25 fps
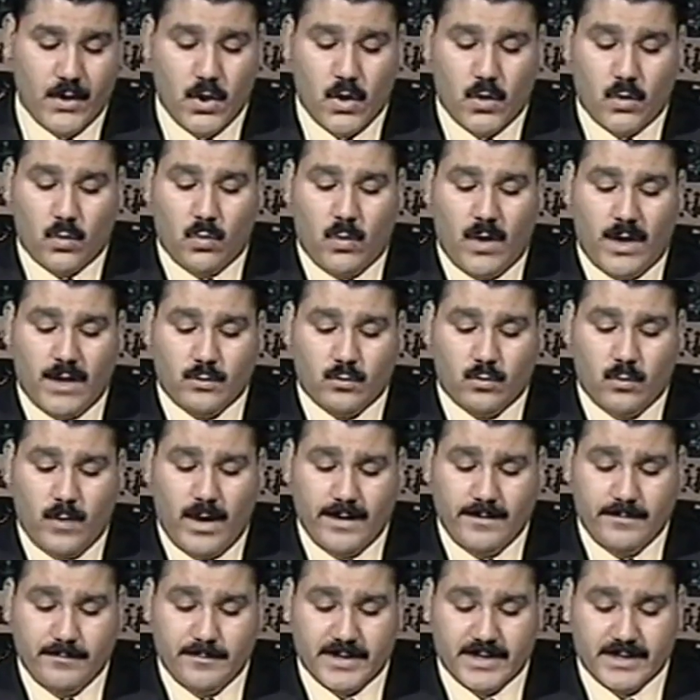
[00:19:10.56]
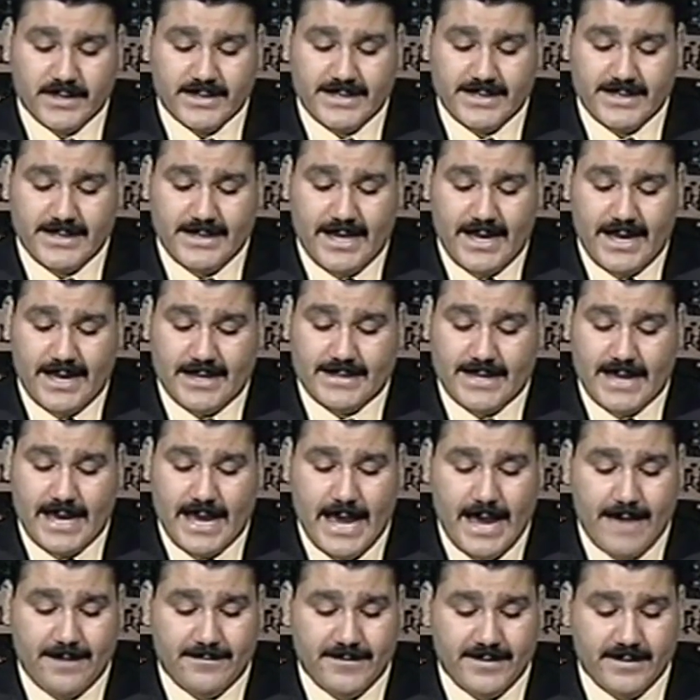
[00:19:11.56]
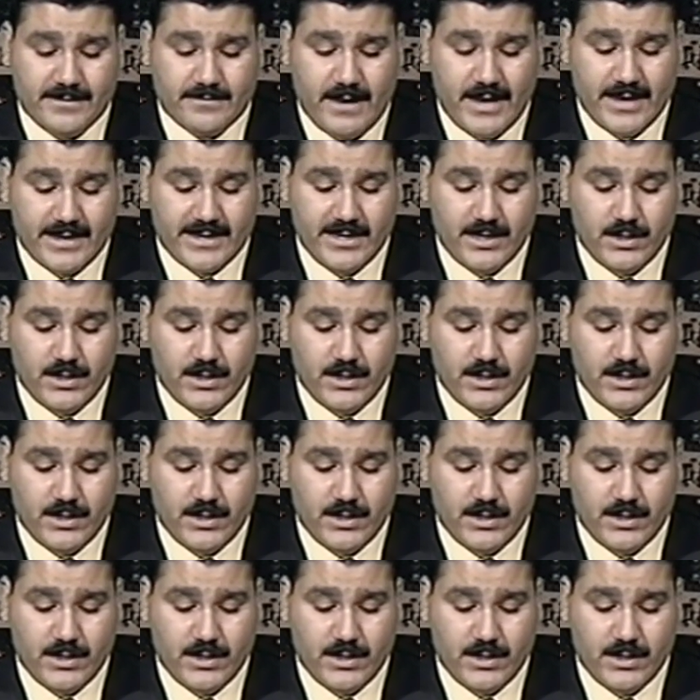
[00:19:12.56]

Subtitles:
1.5 million Iraqi